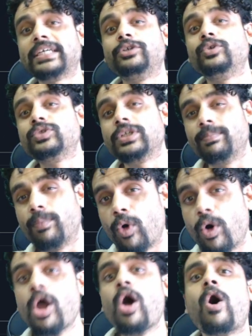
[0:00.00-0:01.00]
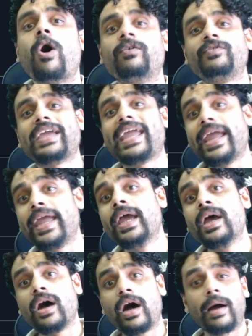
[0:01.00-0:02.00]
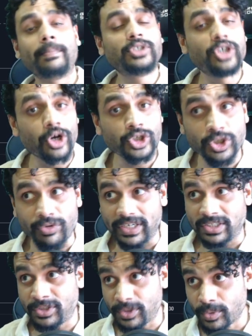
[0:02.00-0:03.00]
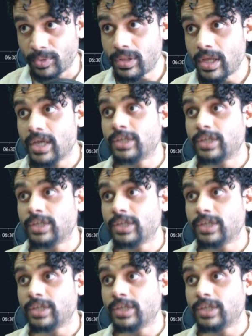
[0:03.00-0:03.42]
I use it more of a tertiary tool.